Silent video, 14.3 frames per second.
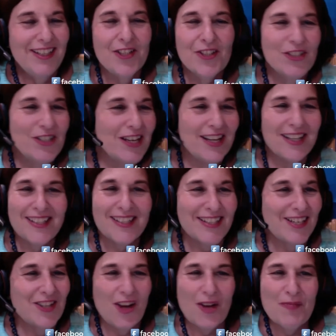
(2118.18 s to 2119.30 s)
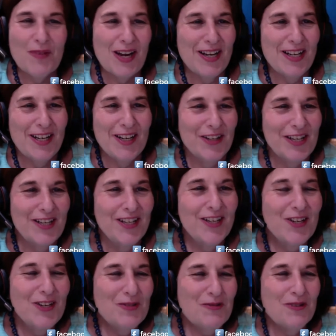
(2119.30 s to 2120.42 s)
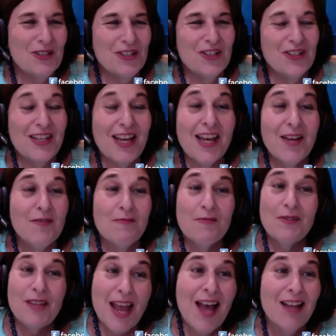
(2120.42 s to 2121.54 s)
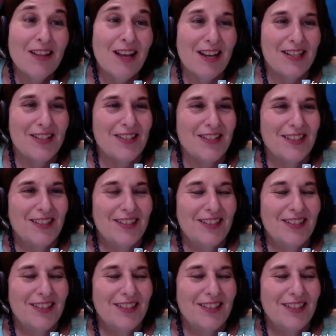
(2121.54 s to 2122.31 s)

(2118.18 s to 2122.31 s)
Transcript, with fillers: intersexed and non-binary world, and allies,